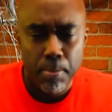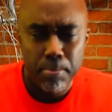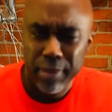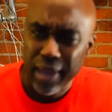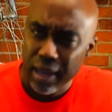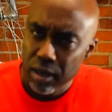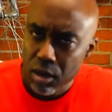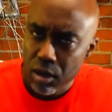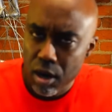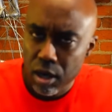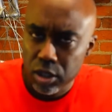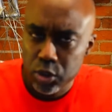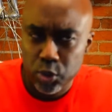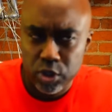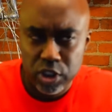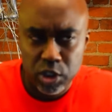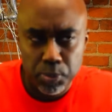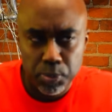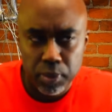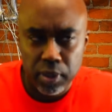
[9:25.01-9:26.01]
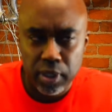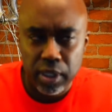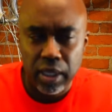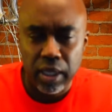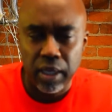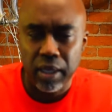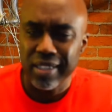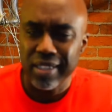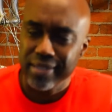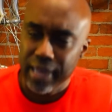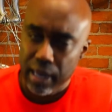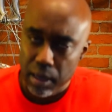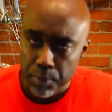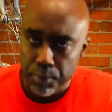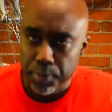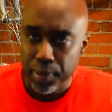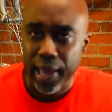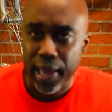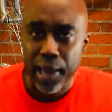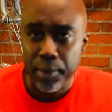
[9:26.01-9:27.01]
Kind of hard to explain. It's got a
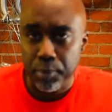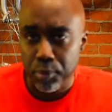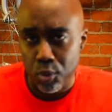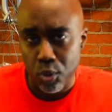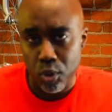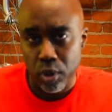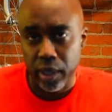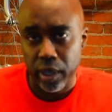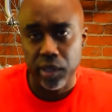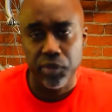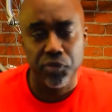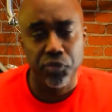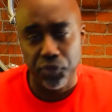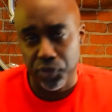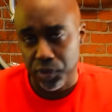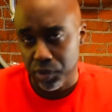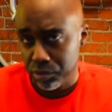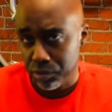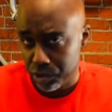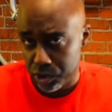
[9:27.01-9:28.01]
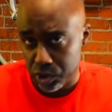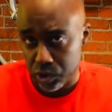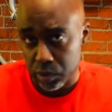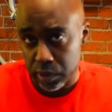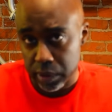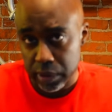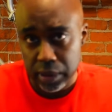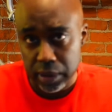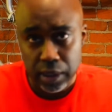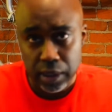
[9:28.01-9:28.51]
bad boy feel to it.